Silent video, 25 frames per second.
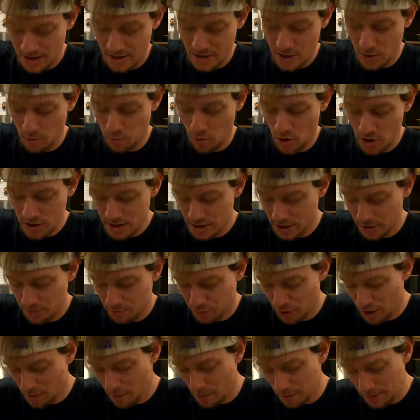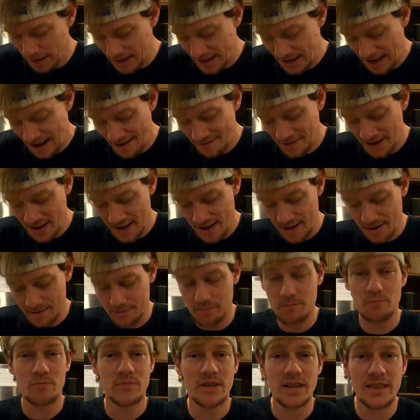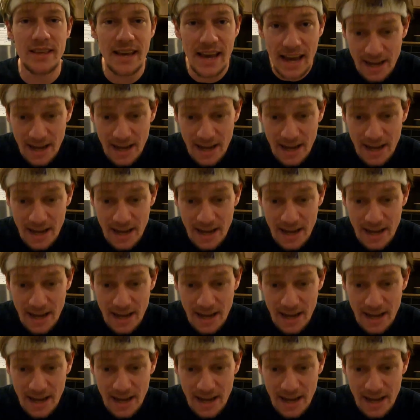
You want to probably cover to the